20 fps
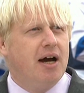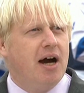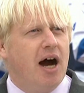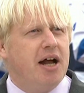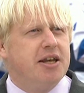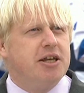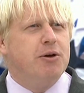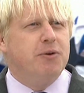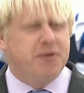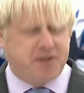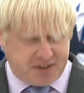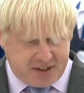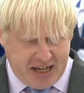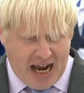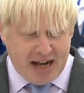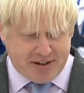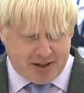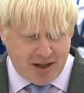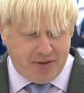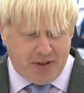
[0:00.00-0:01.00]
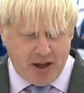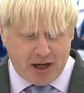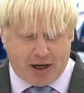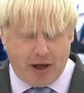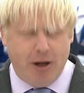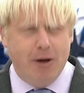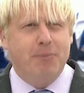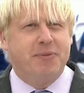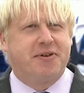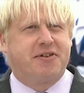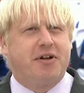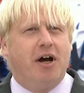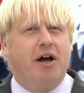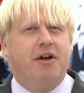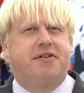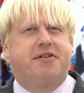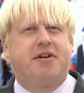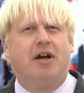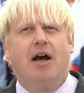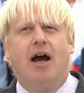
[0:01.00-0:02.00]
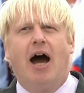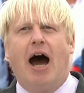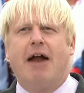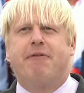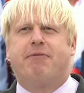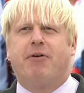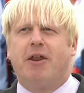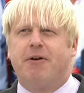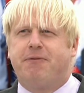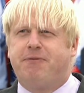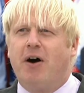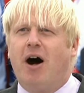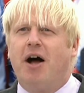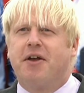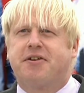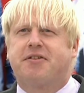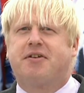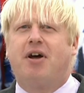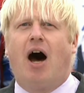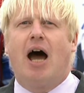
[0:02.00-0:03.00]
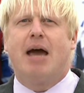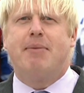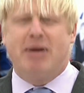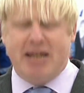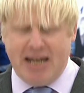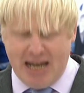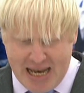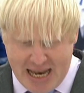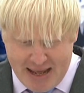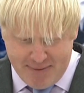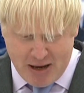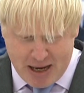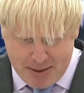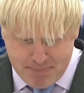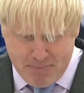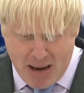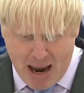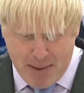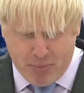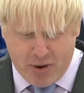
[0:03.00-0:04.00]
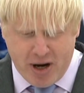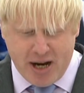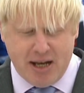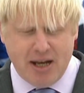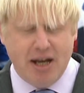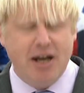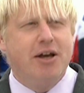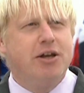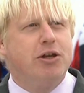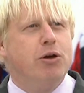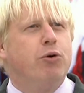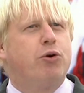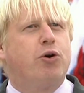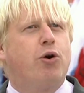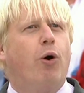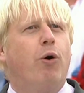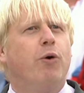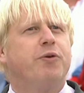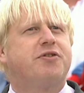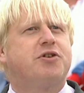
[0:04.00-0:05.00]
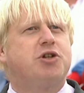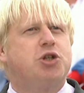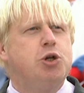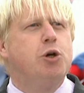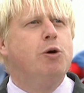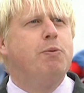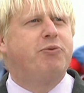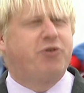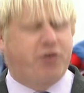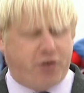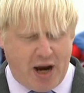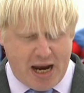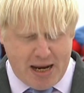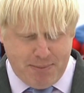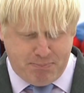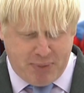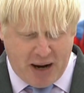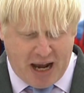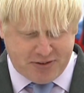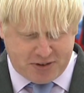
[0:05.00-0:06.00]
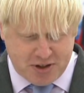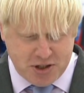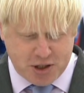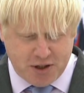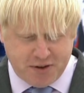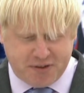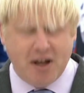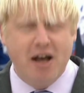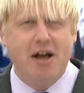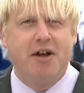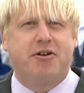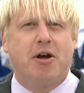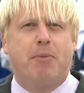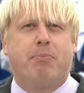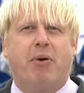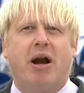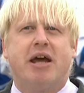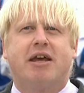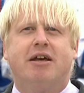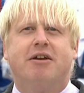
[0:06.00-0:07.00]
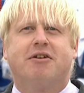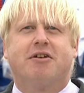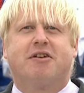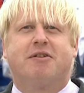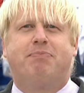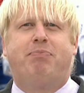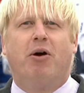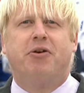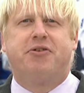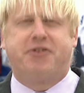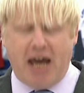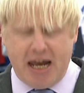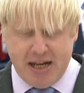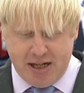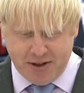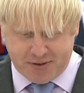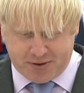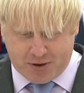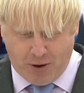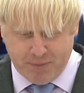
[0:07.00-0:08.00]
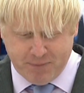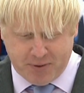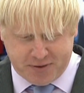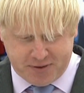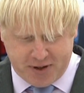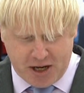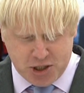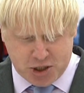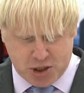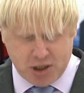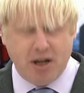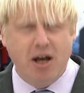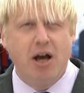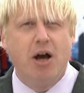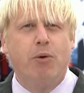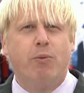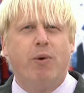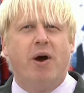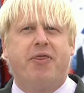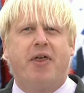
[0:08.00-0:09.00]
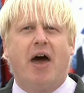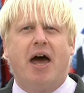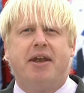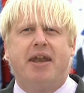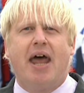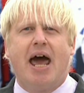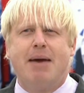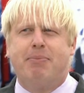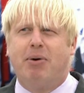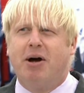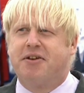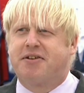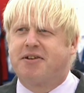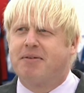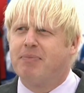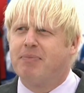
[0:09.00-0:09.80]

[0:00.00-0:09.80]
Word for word: and you scattered the gloomsters, and for the first time in living memory, you caused tube train passengers to break into spontaneous conversation with their neighbours